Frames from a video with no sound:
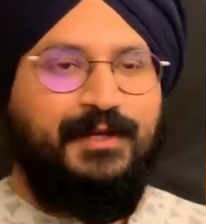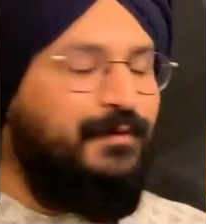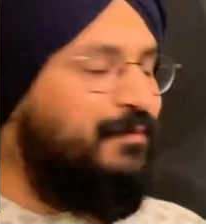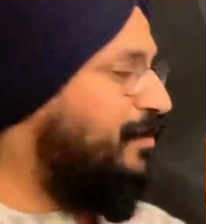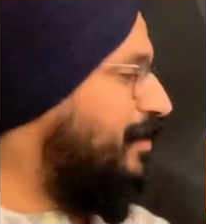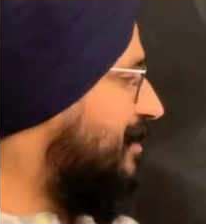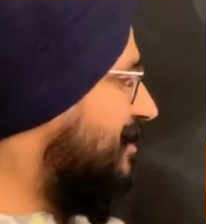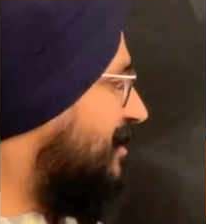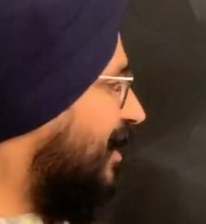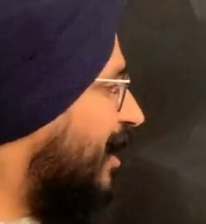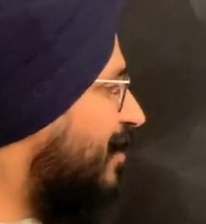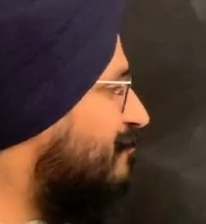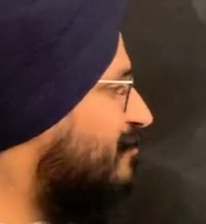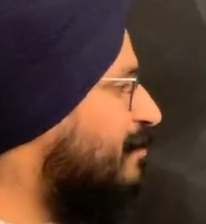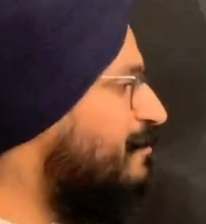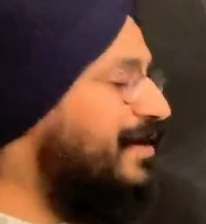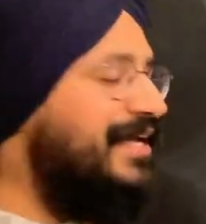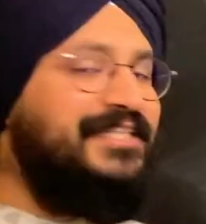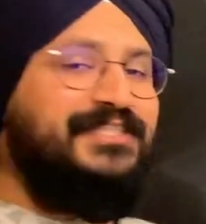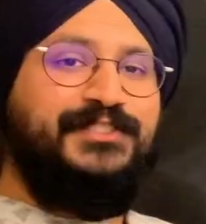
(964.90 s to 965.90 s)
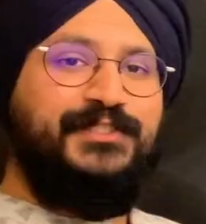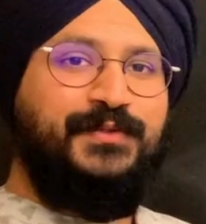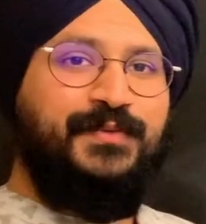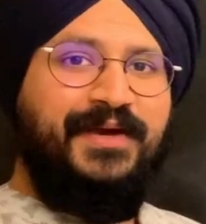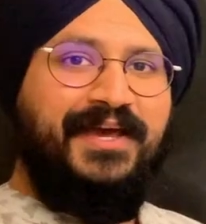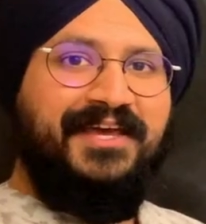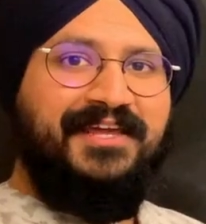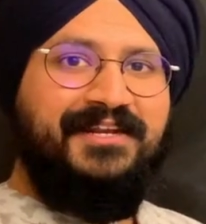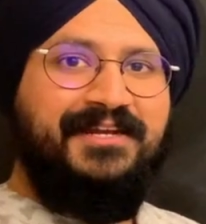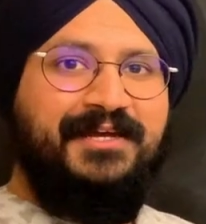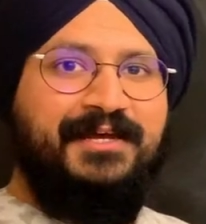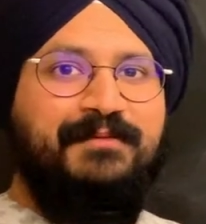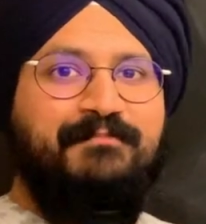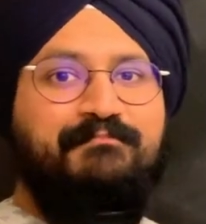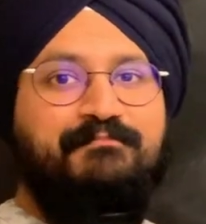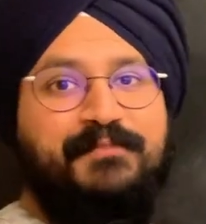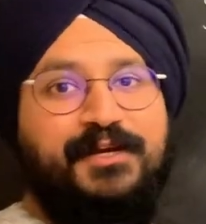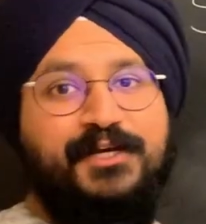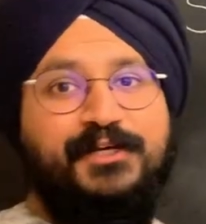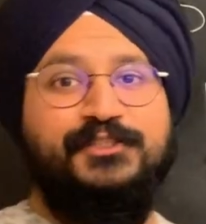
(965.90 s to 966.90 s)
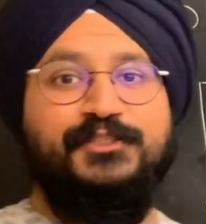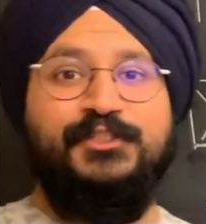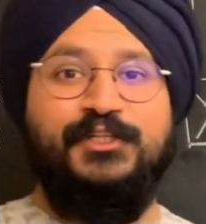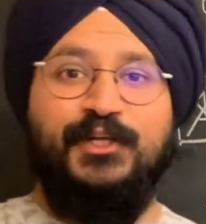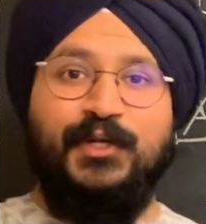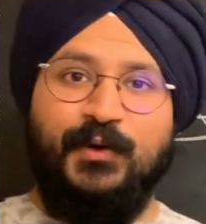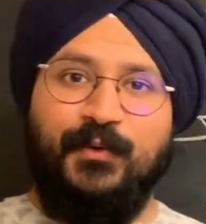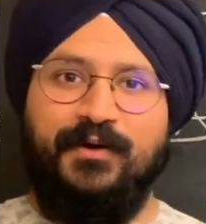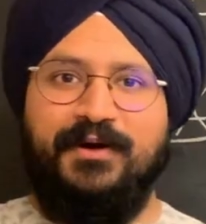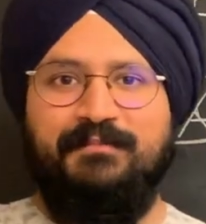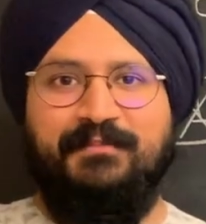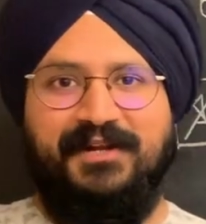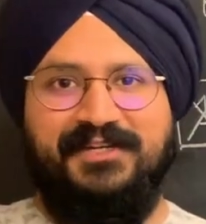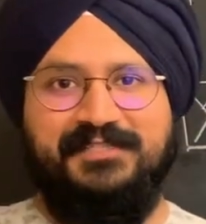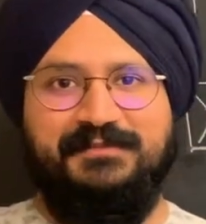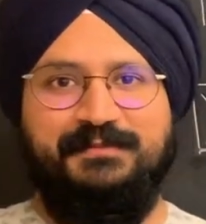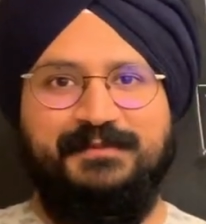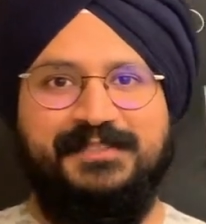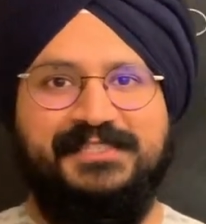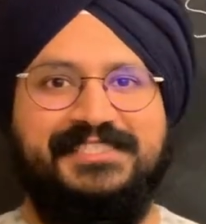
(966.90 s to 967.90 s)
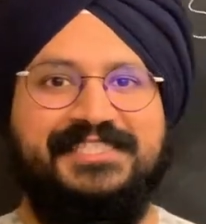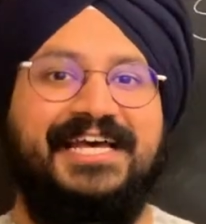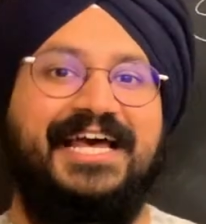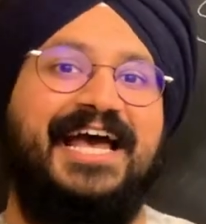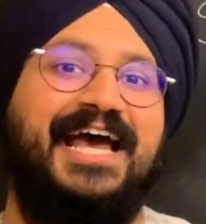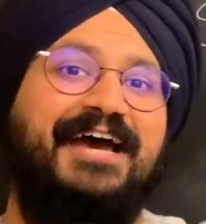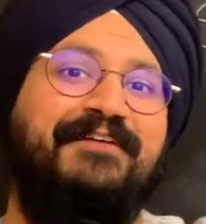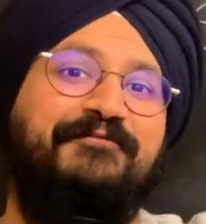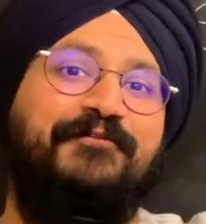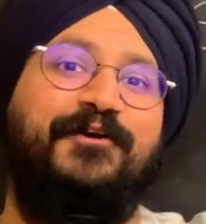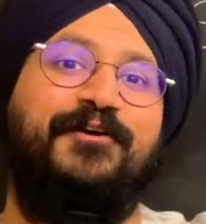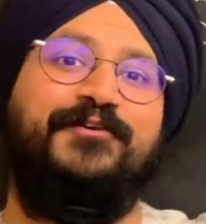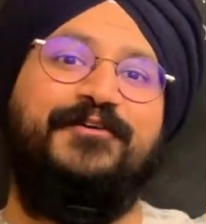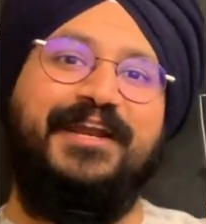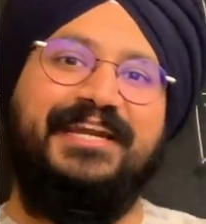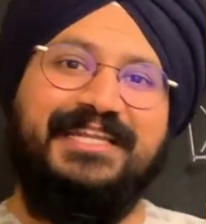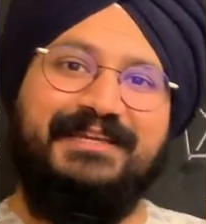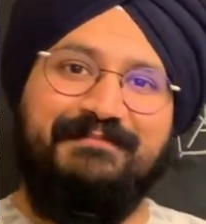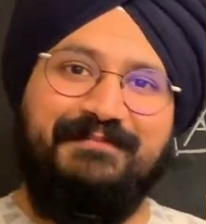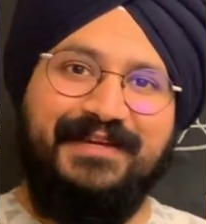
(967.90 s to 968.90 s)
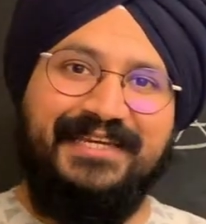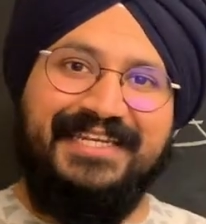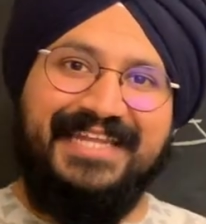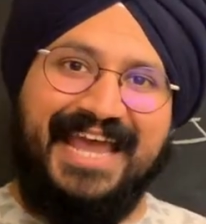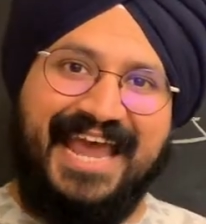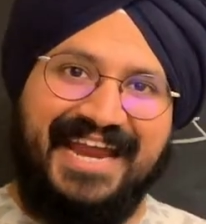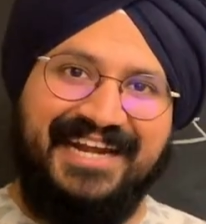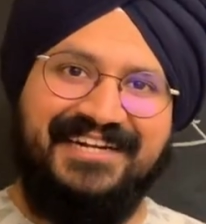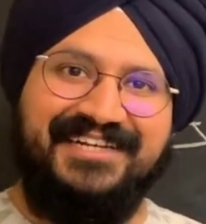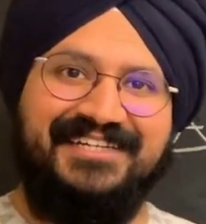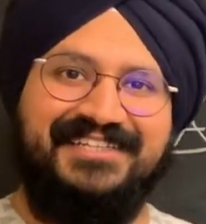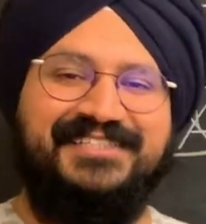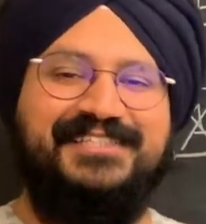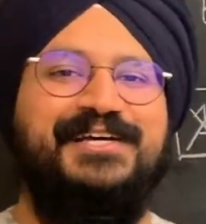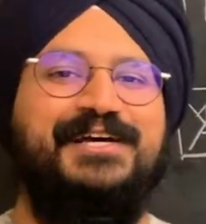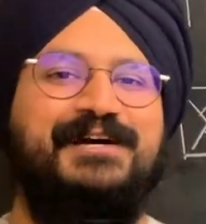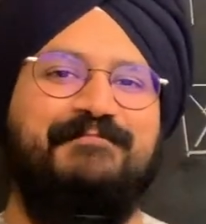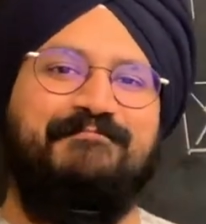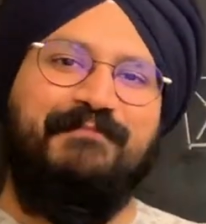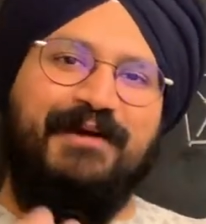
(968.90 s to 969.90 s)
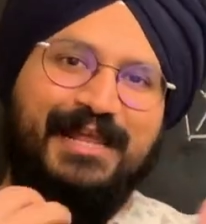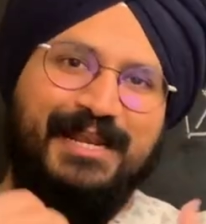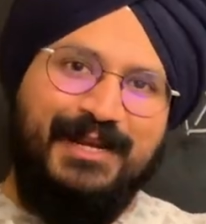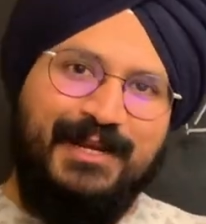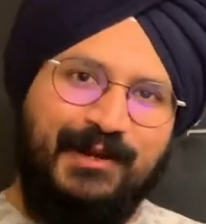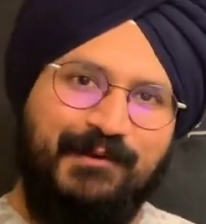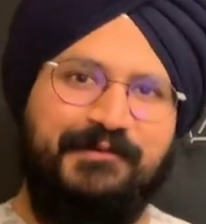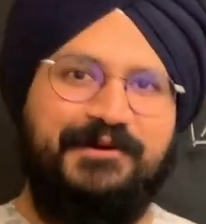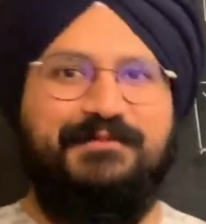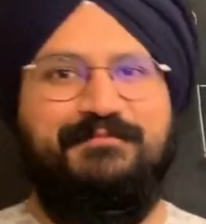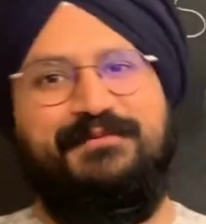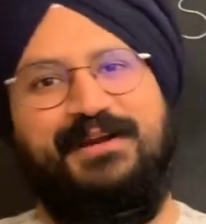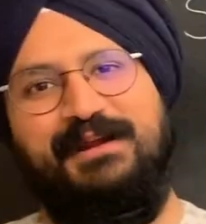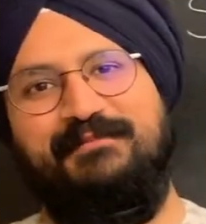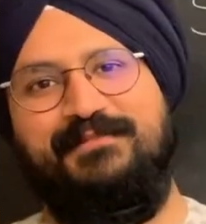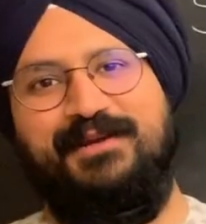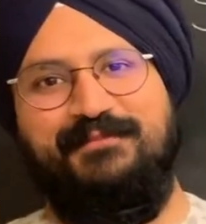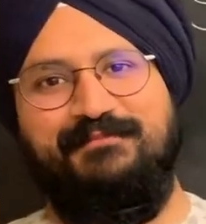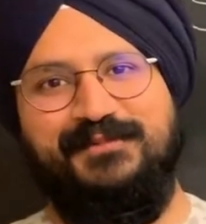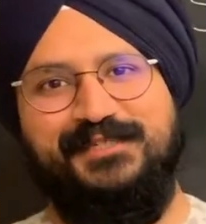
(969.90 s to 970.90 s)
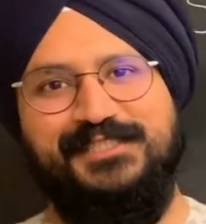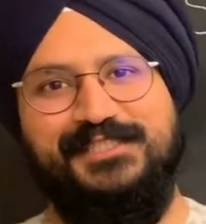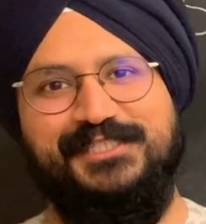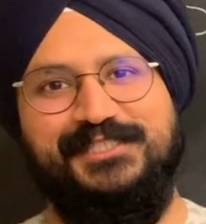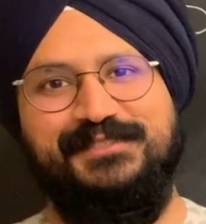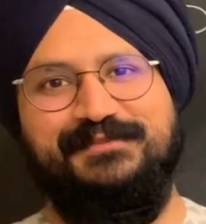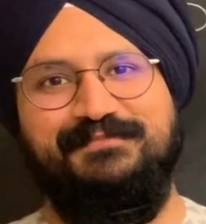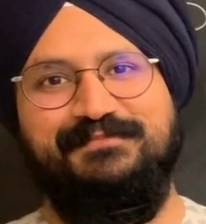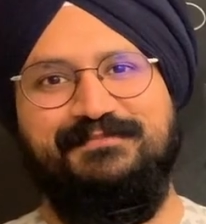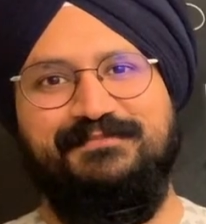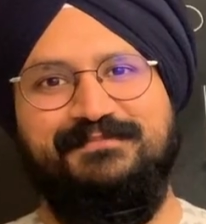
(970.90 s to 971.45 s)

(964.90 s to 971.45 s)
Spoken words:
We start from n square because lower multiples have already been handled by lower prime numbers.